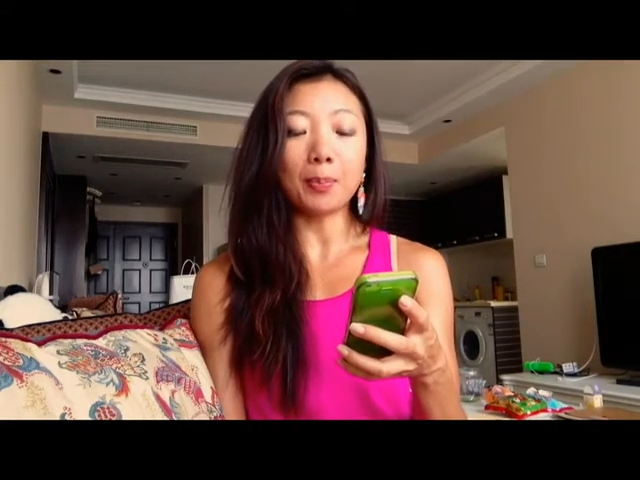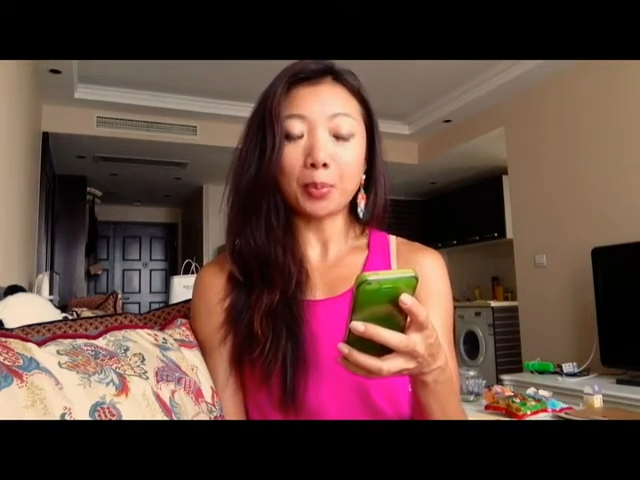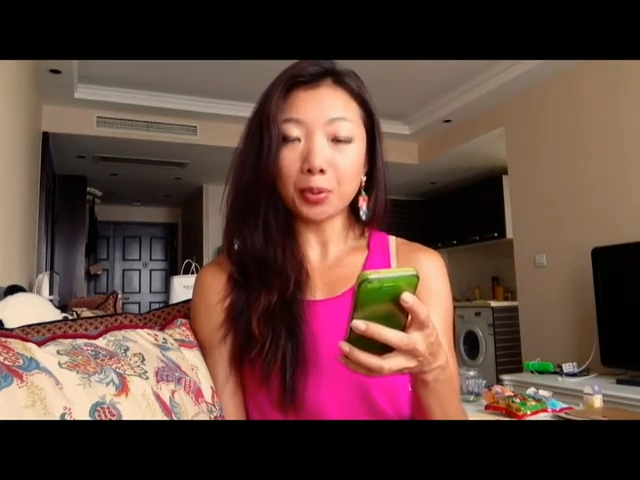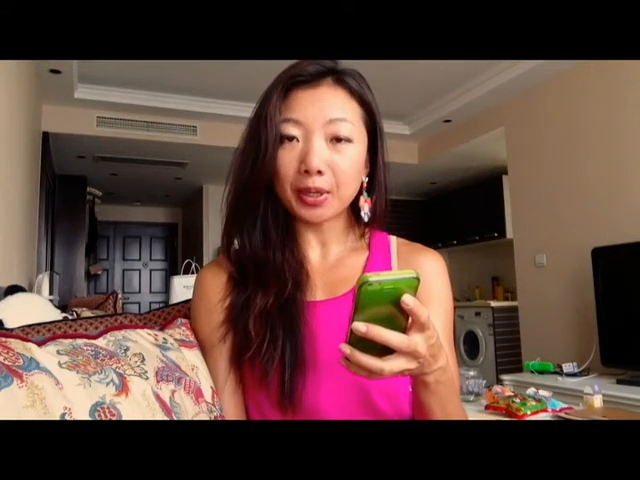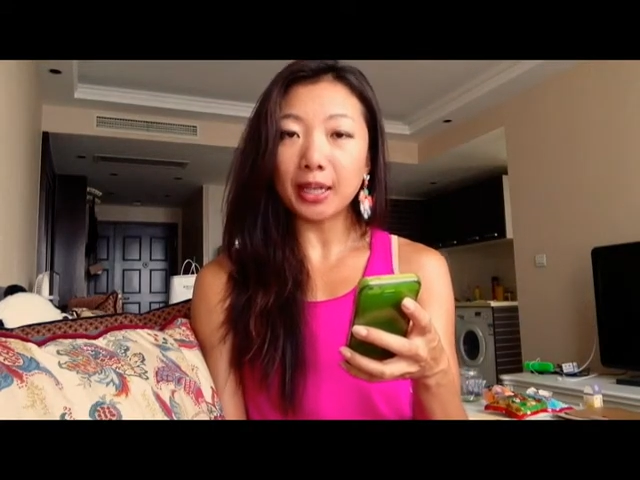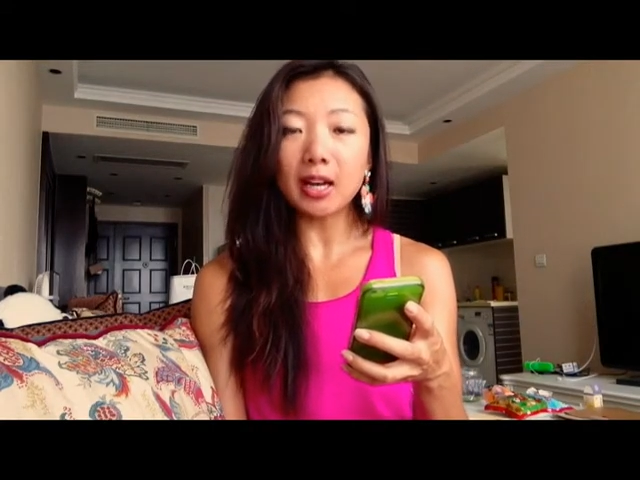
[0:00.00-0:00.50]

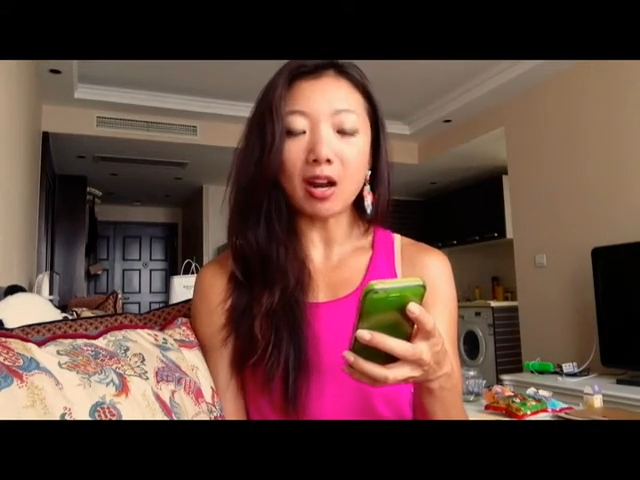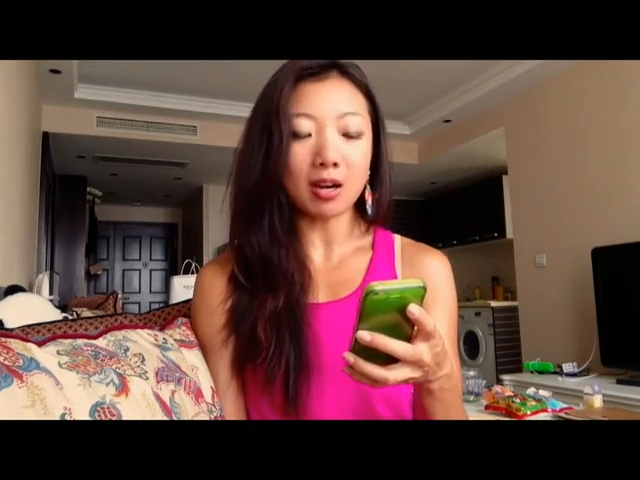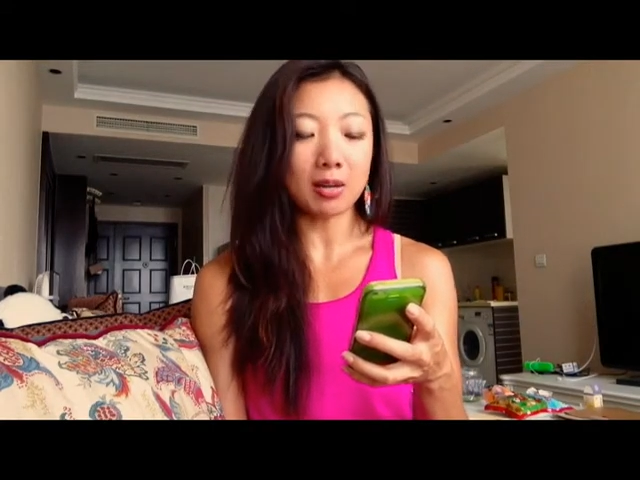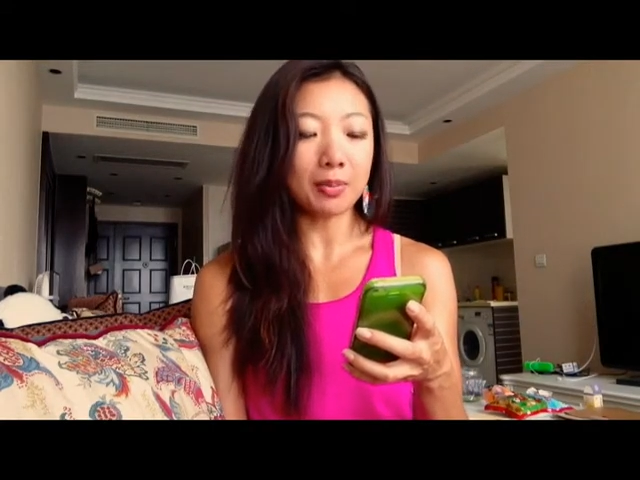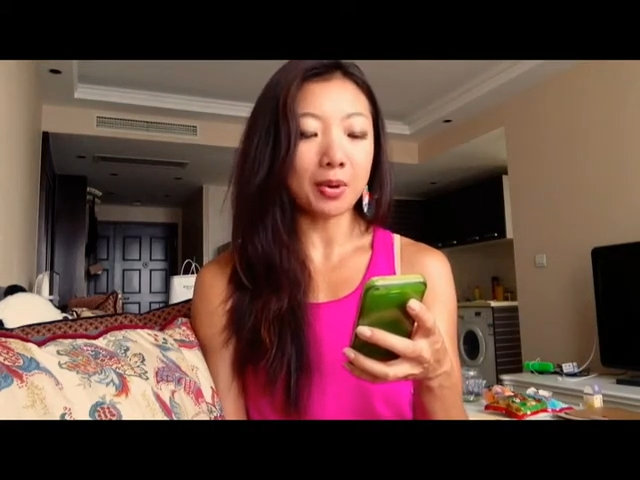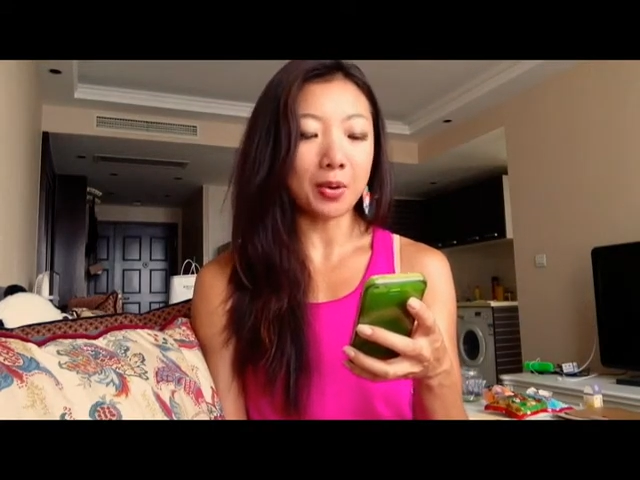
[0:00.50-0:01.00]
pretty
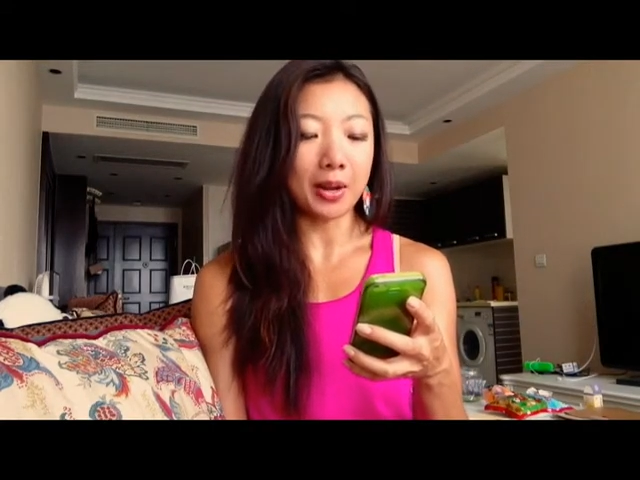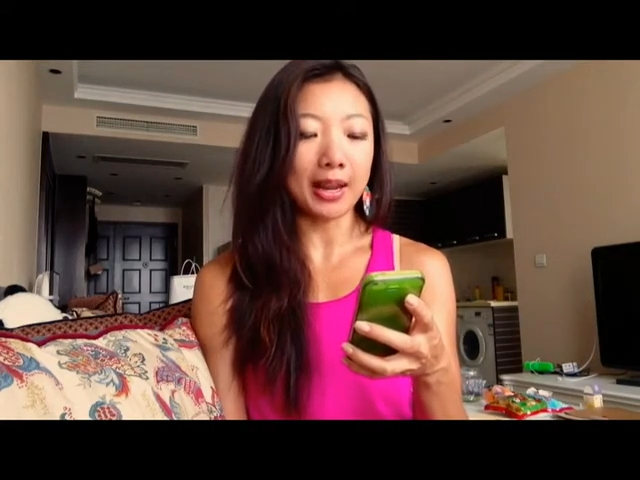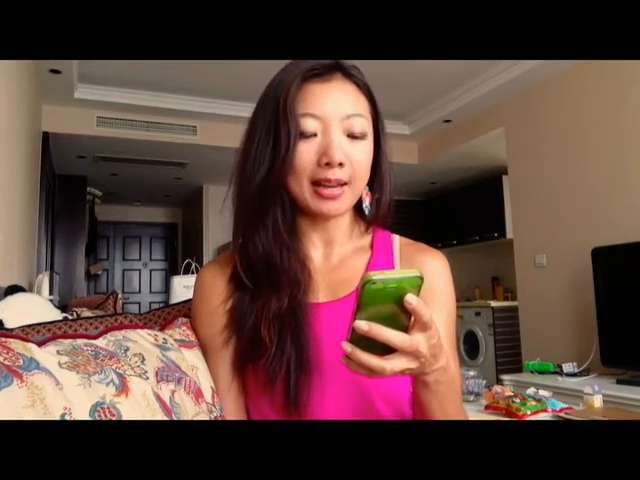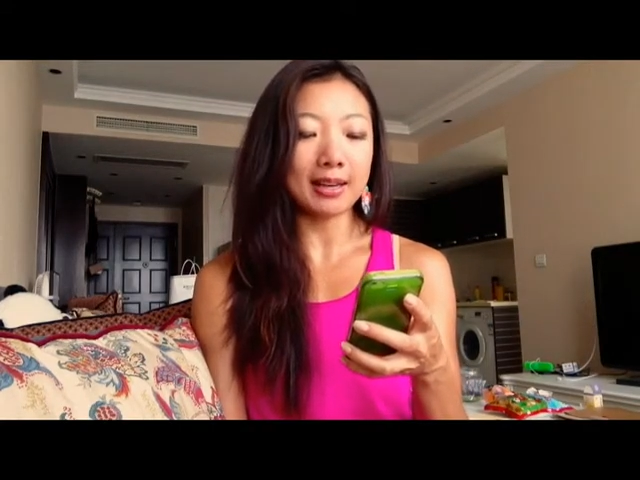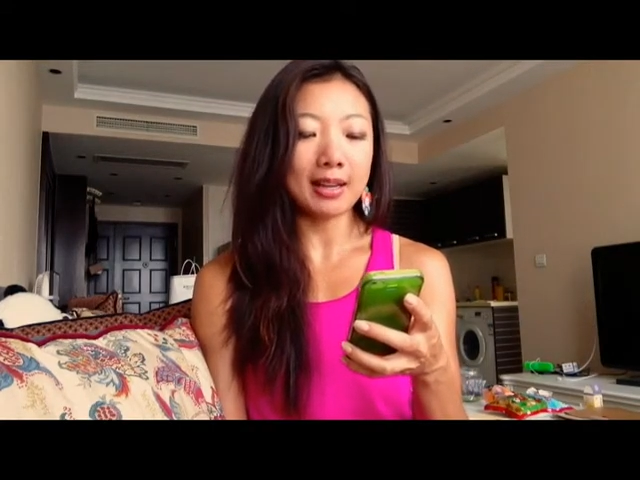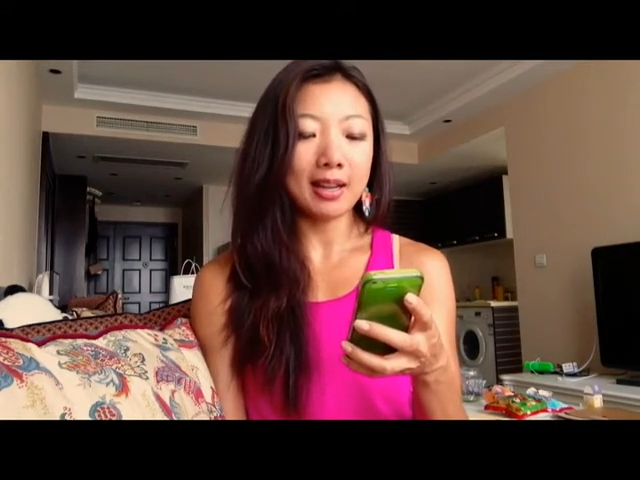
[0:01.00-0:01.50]
heartbroken.